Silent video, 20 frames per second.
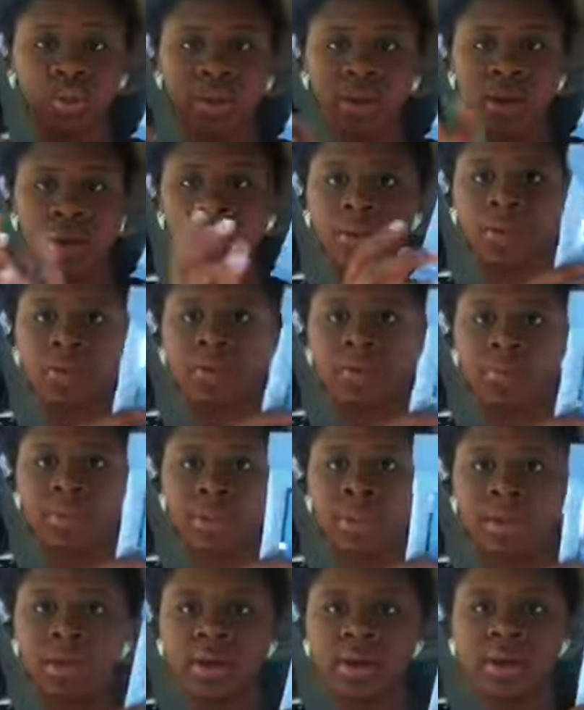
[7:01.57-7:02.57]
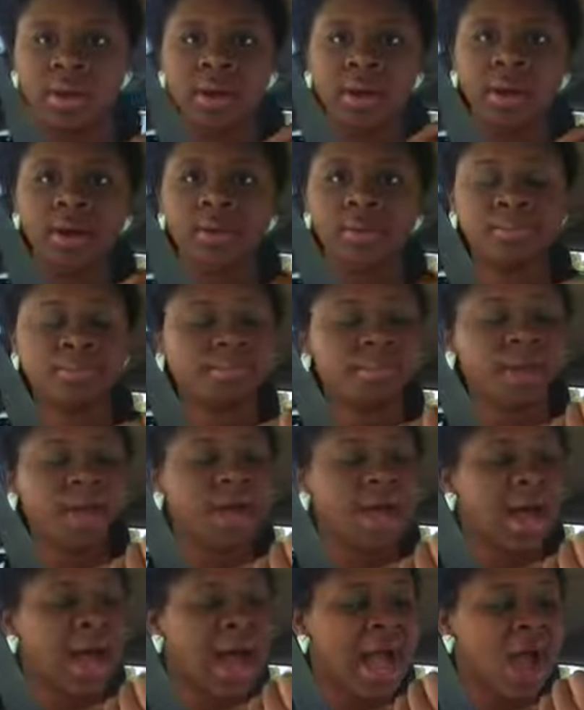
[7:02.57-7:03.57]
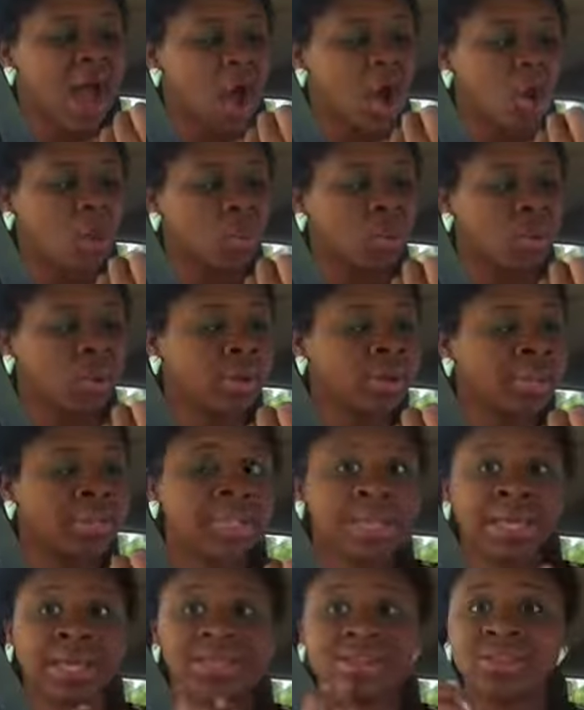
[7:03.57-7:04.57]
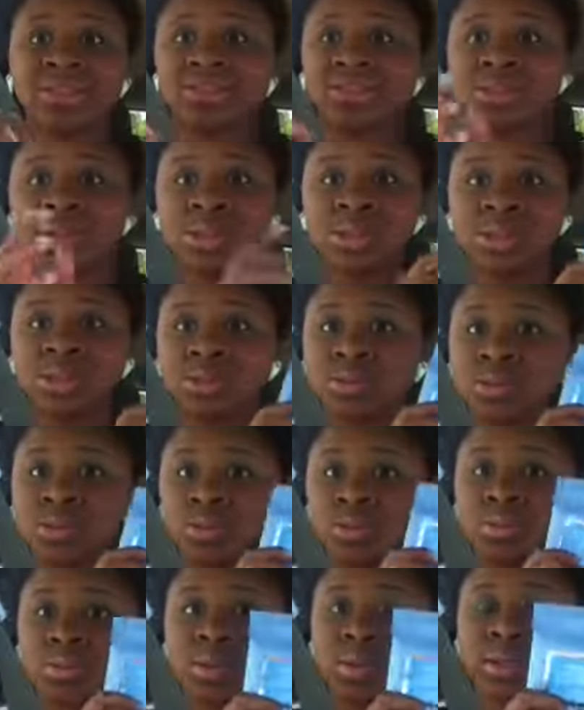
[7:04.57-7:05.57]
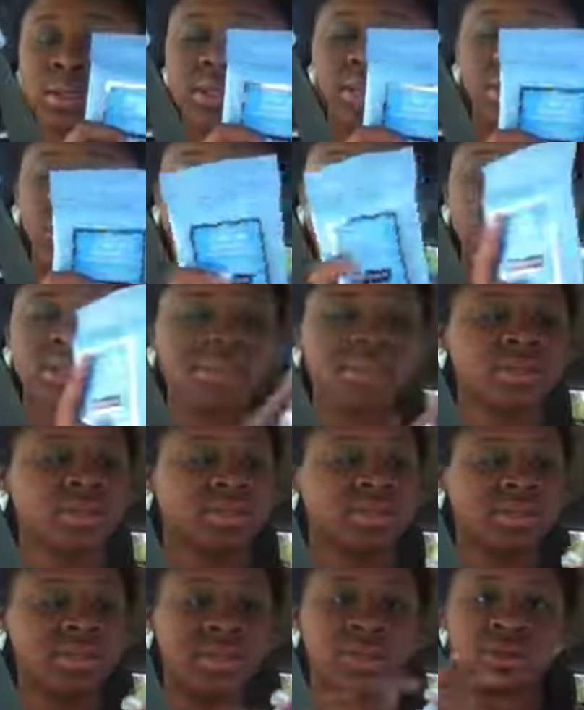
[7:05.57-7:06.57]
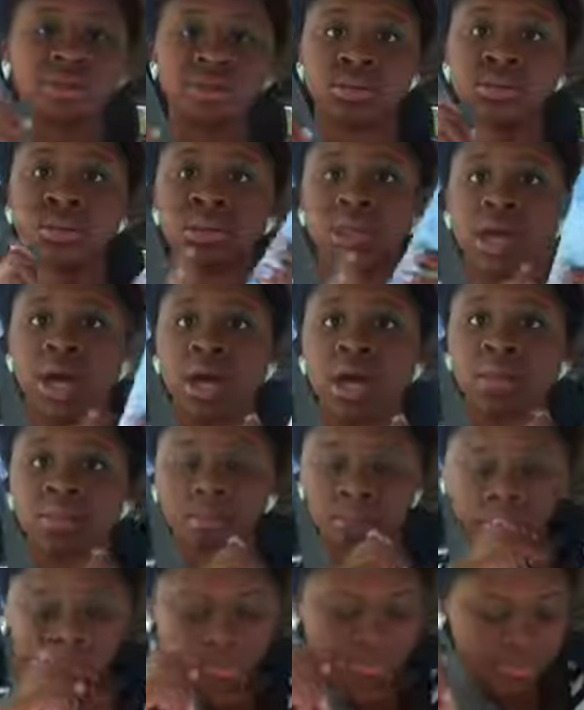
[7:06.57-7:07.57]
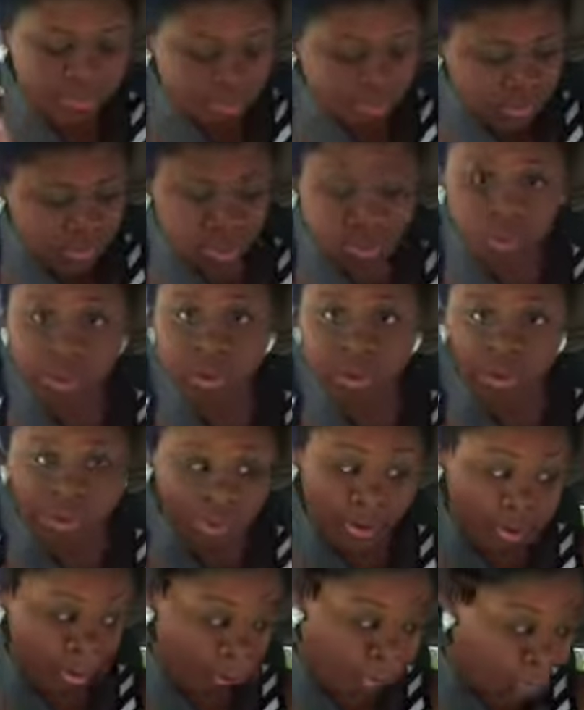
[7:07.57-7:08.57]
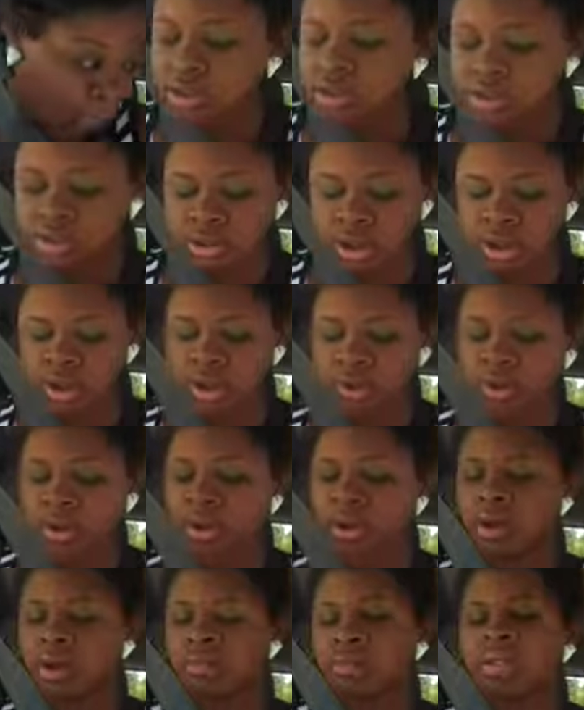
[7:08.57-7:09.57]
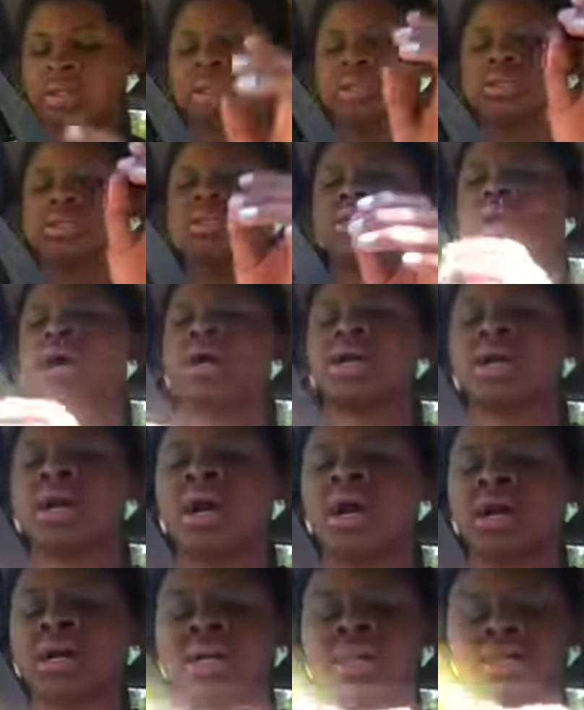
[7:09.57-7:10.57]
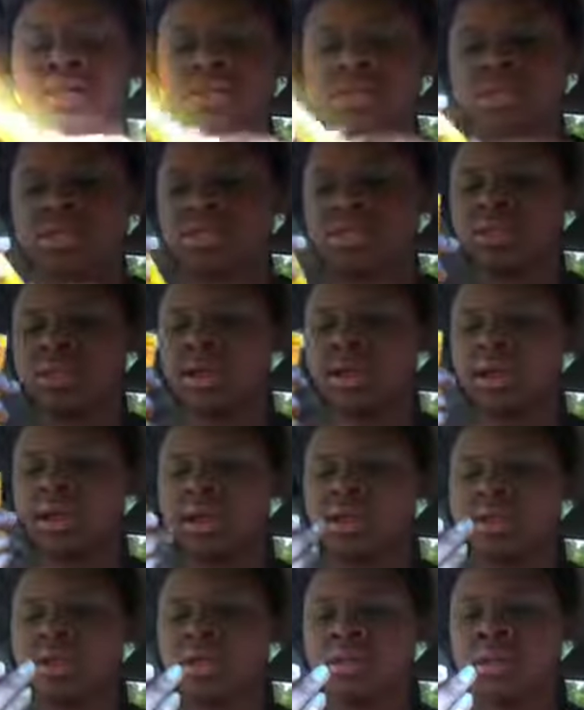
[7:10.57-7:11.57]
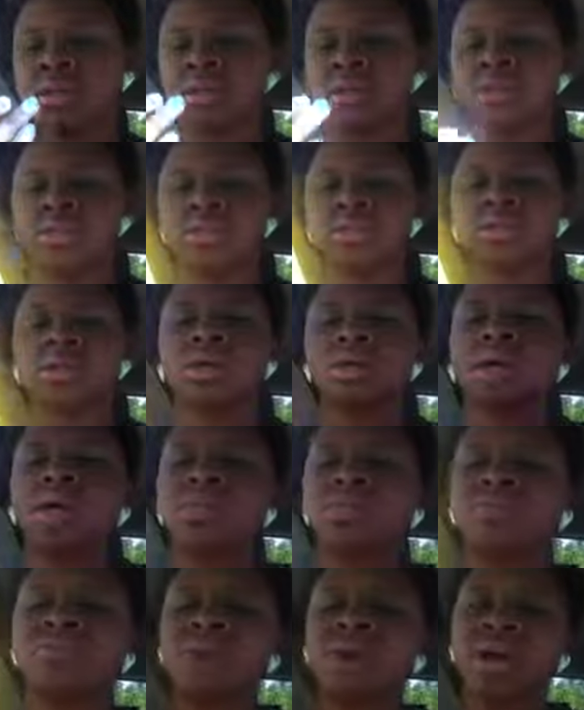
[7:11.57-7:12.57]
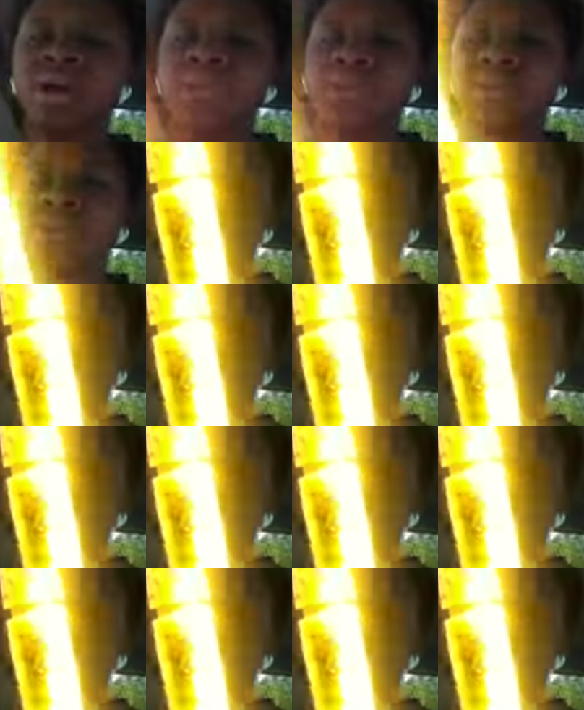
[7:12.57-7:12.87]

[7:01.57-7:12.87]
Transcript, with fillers: well um I really like them they're just really good they do the job really well so, um, next thing I got is this, uh, this Colossal Volume